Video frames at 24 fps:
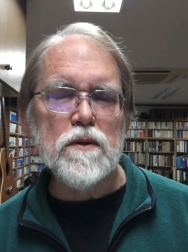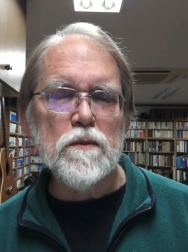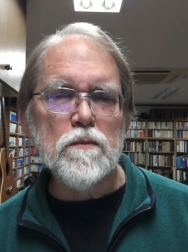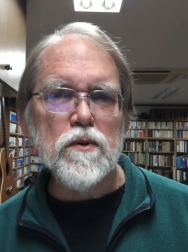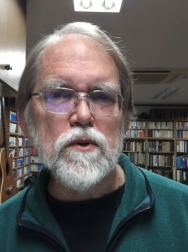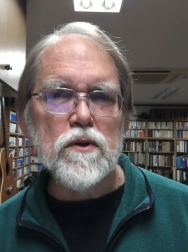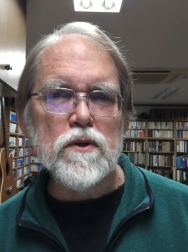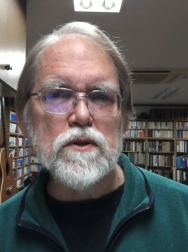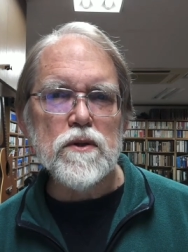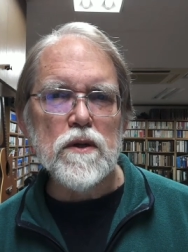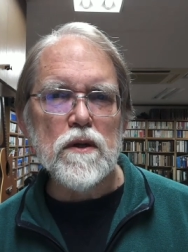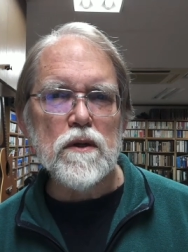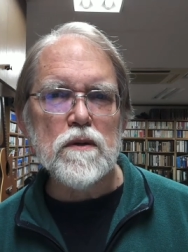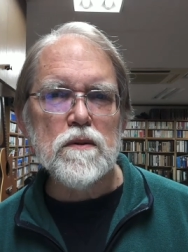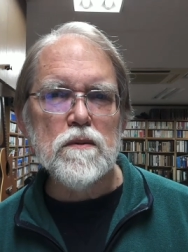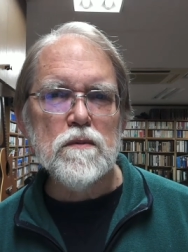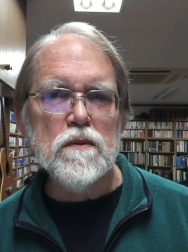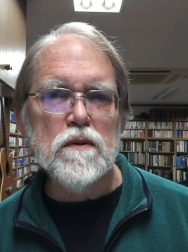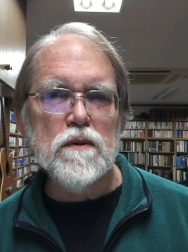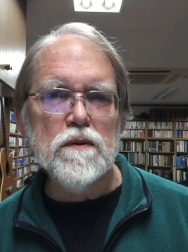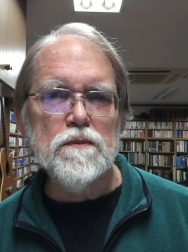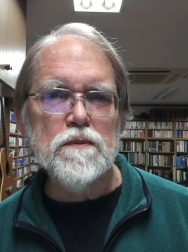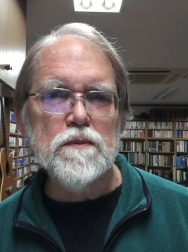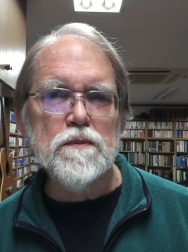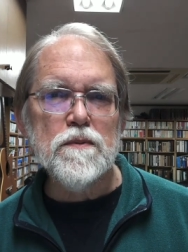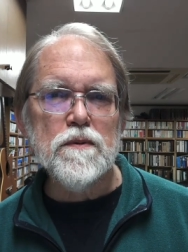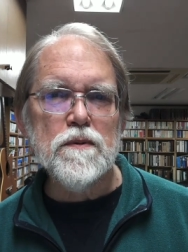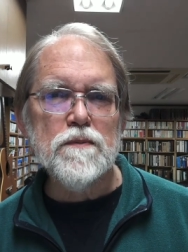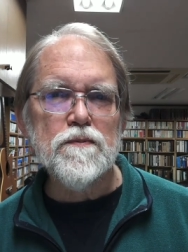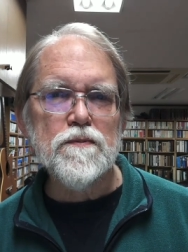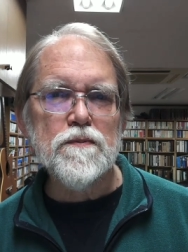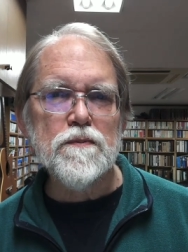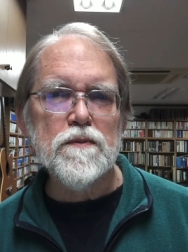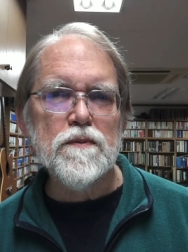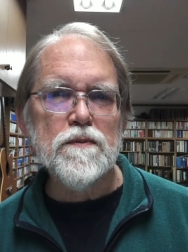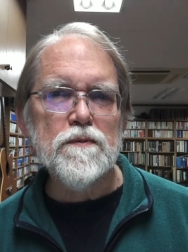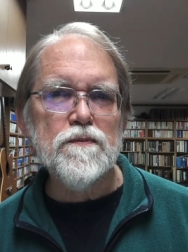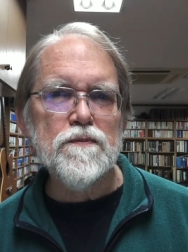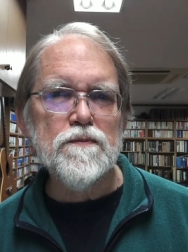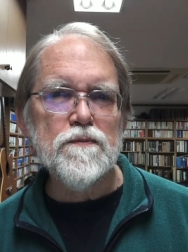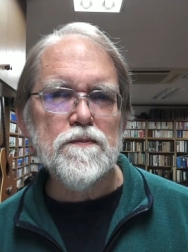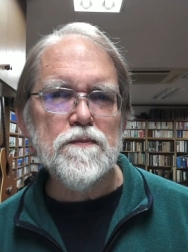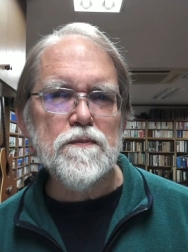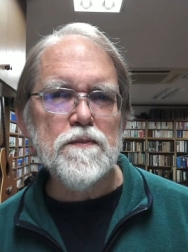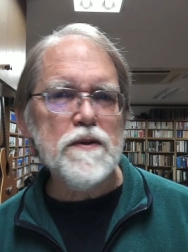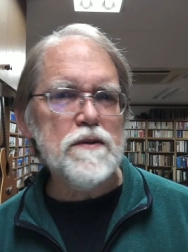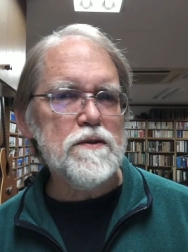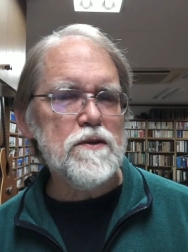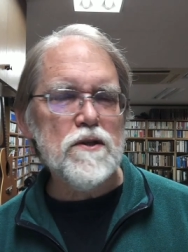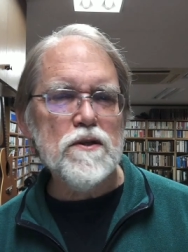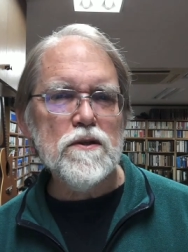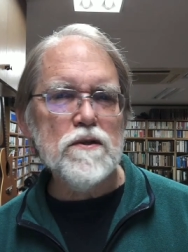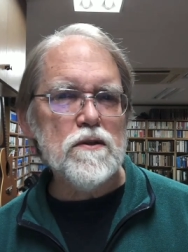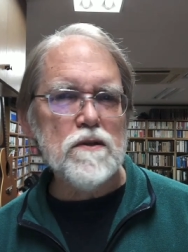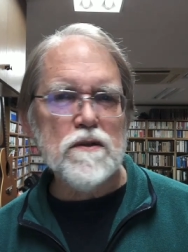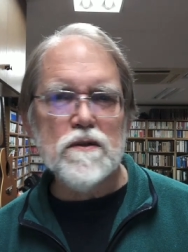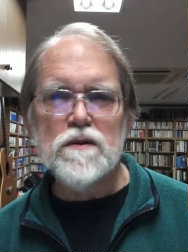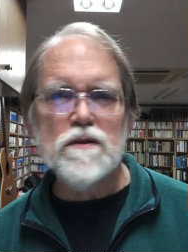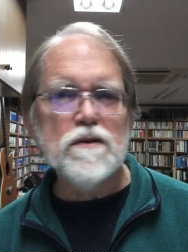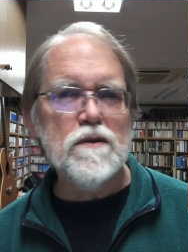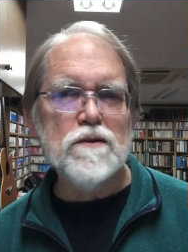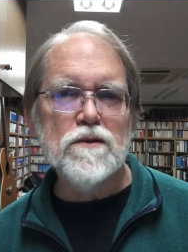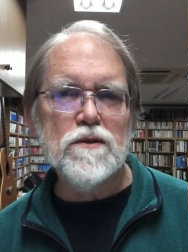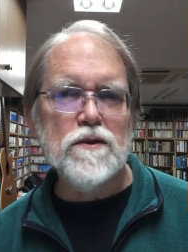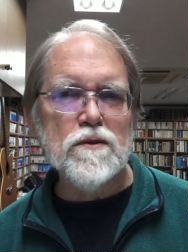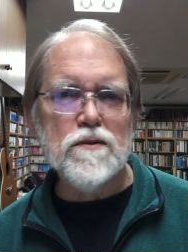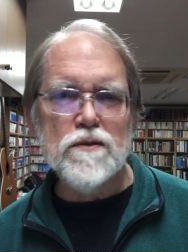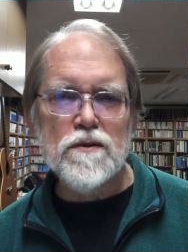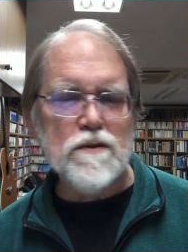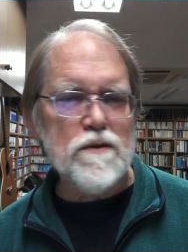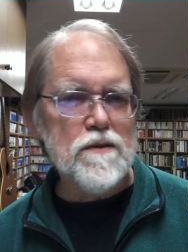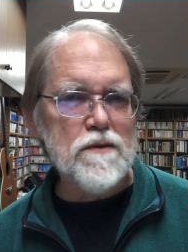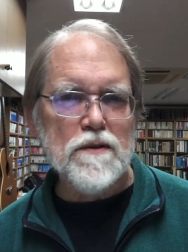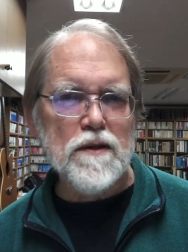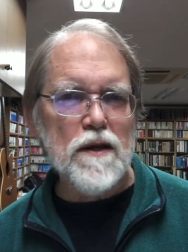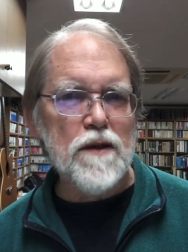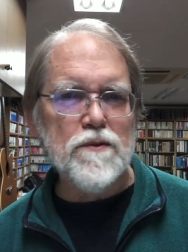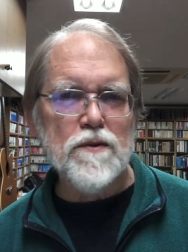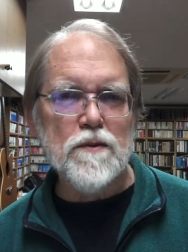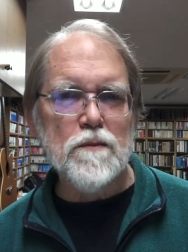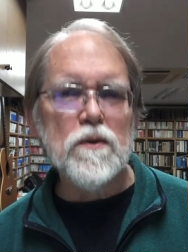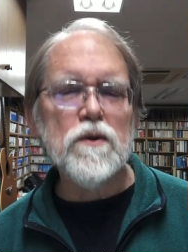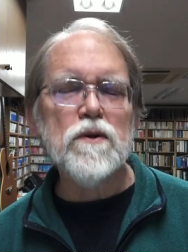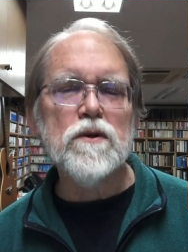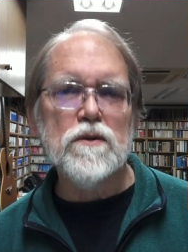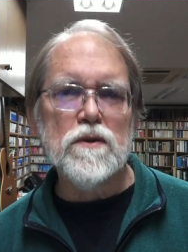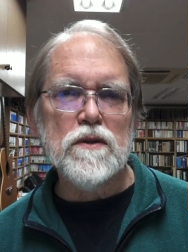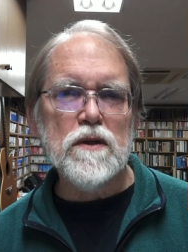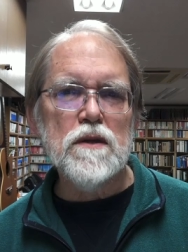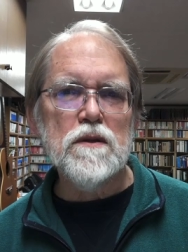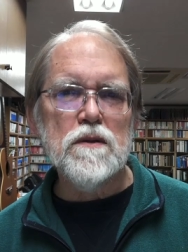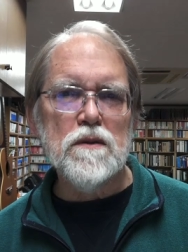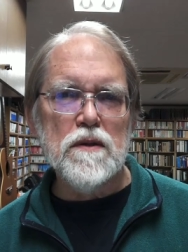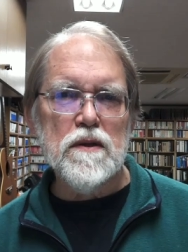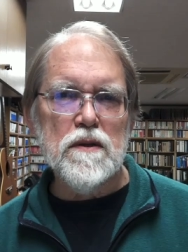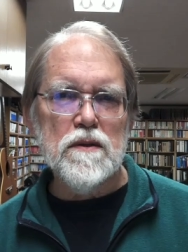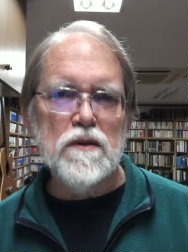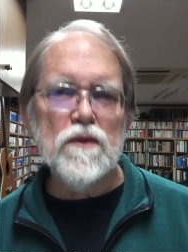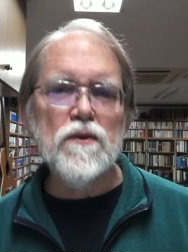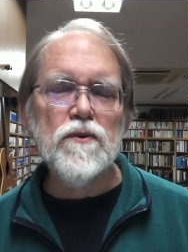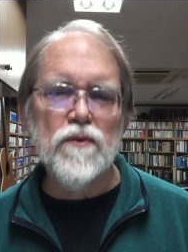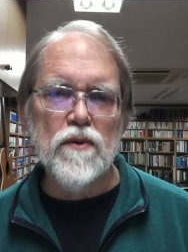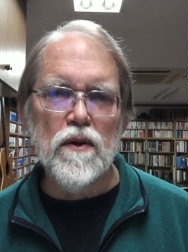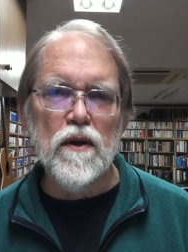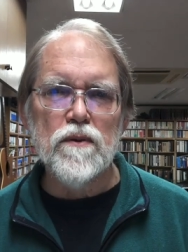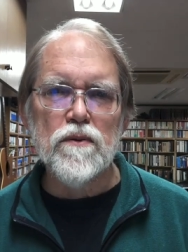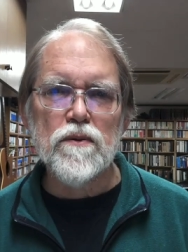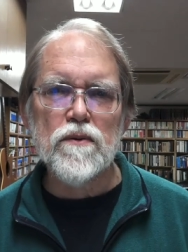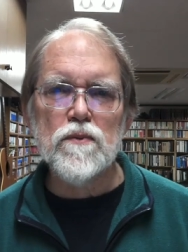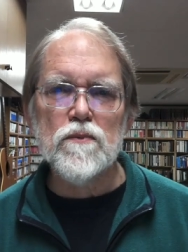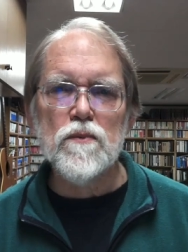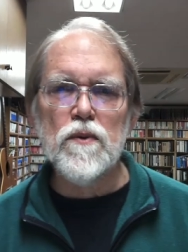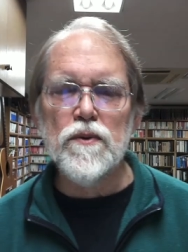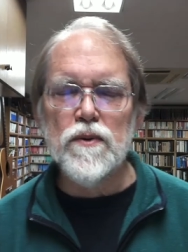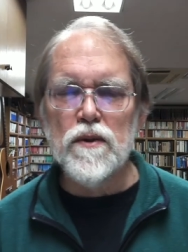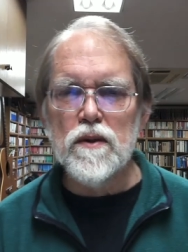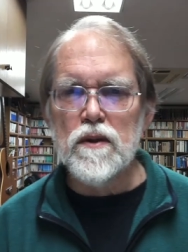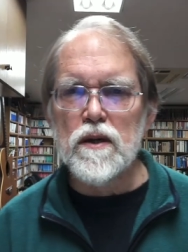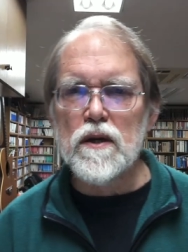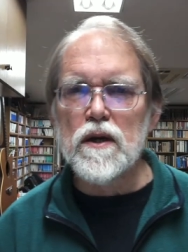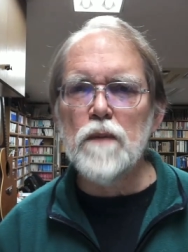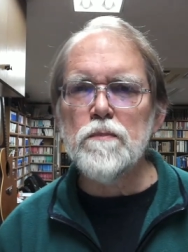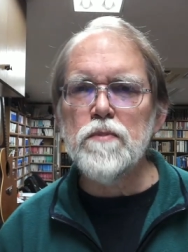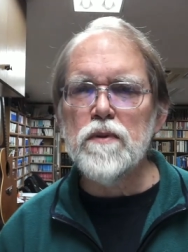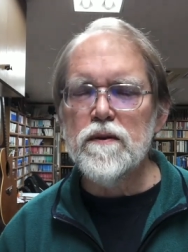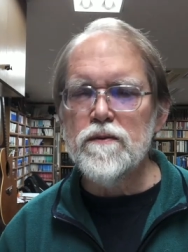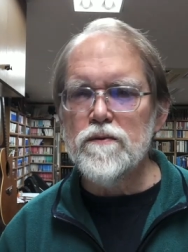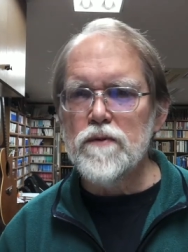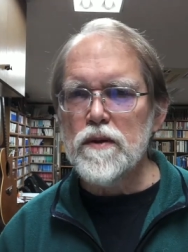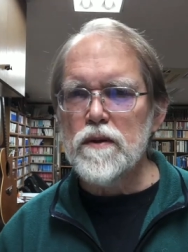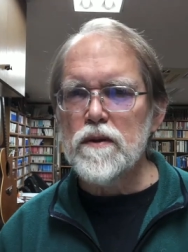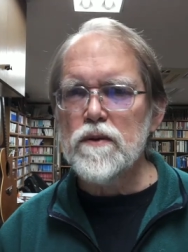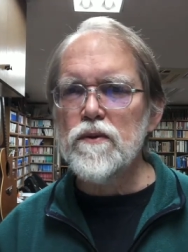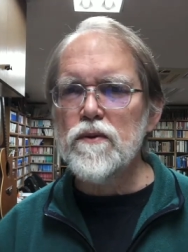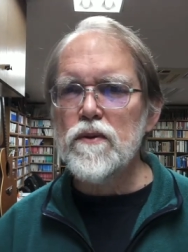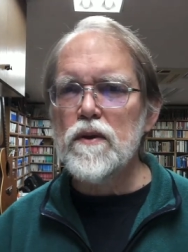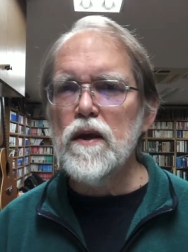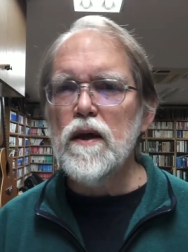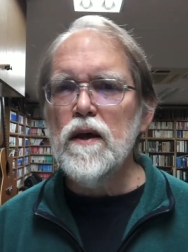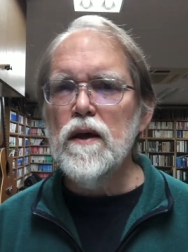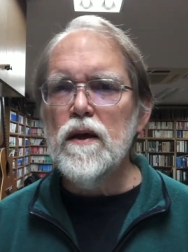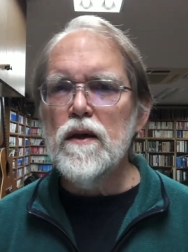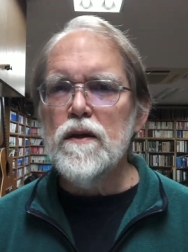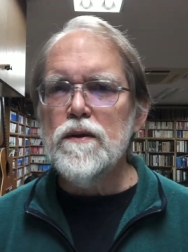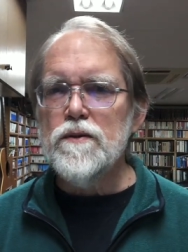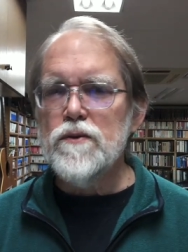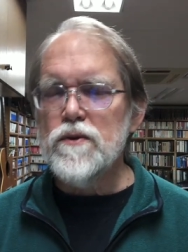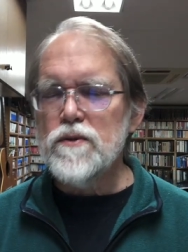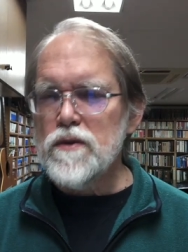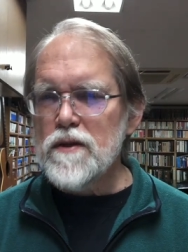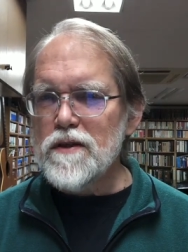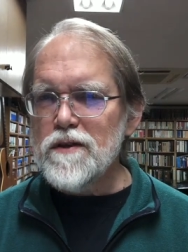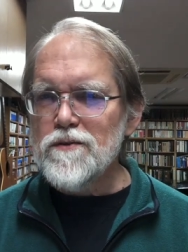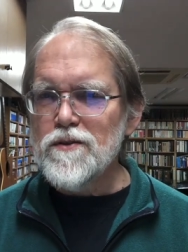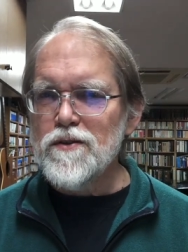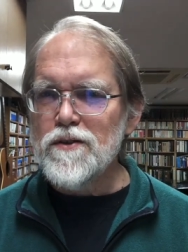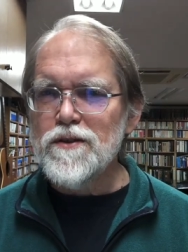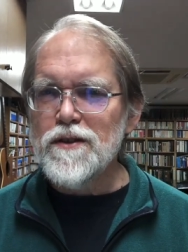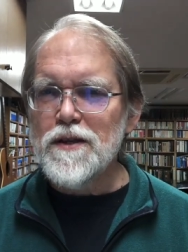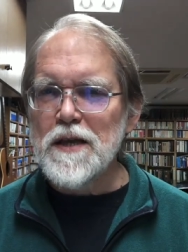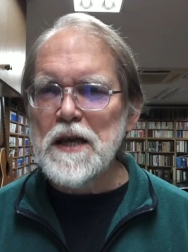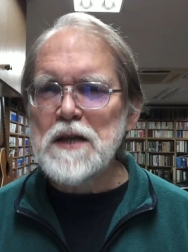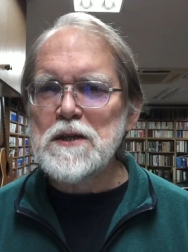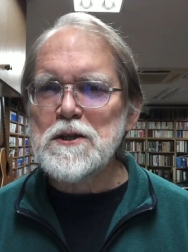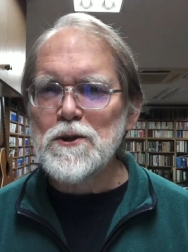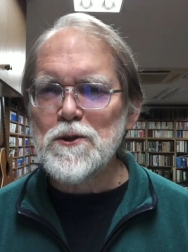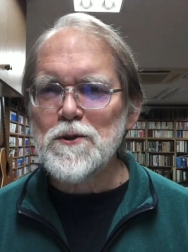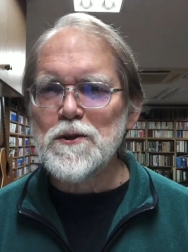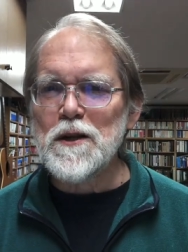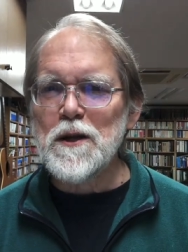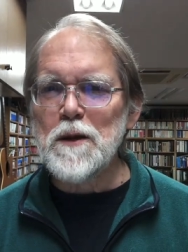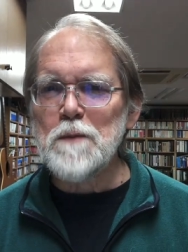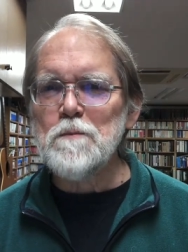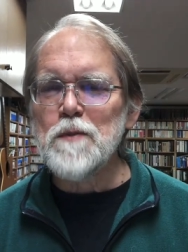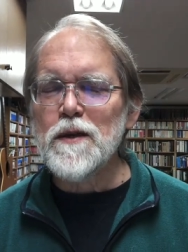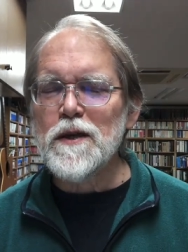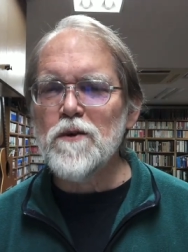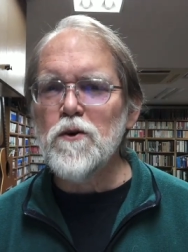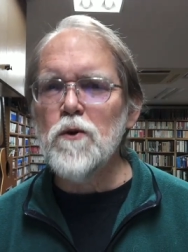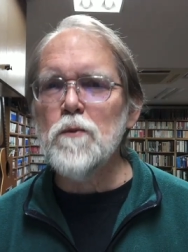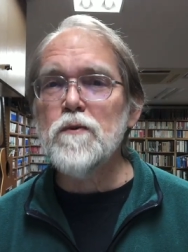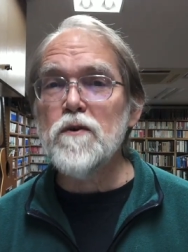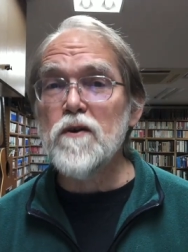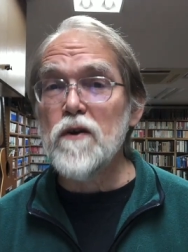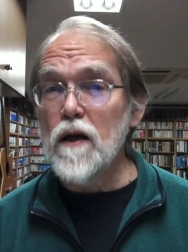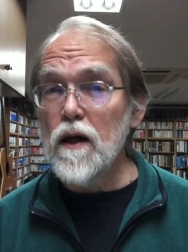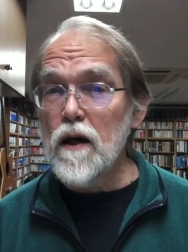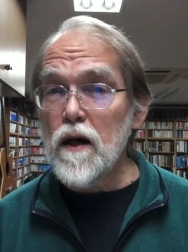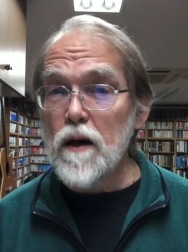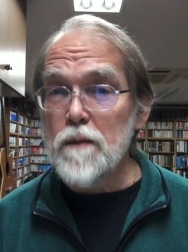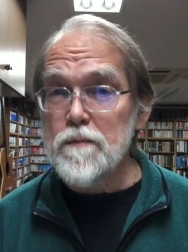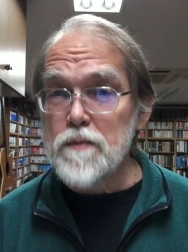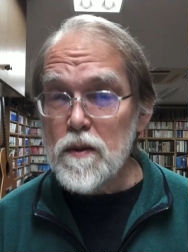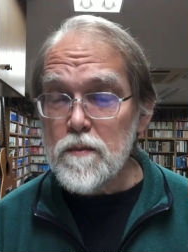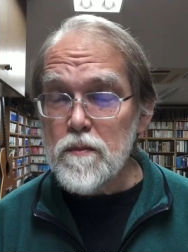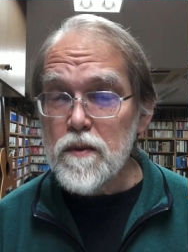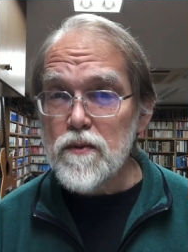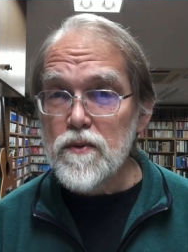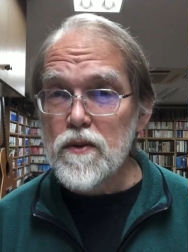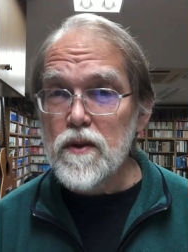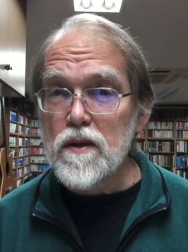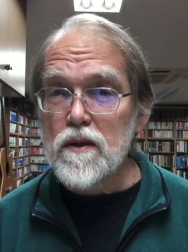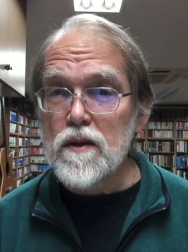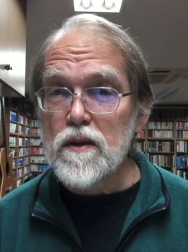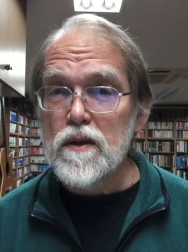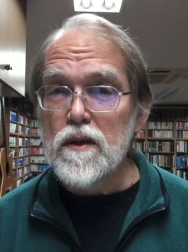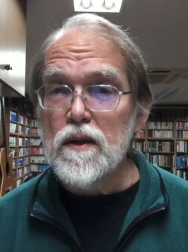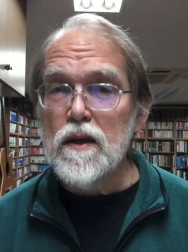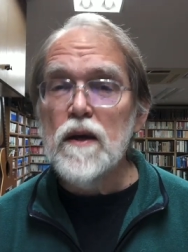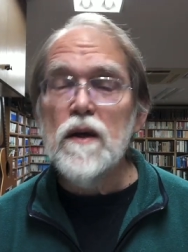emerging. It just has emerged in this sense within a couple of weeks. There is a danger that I'm being over optimistic.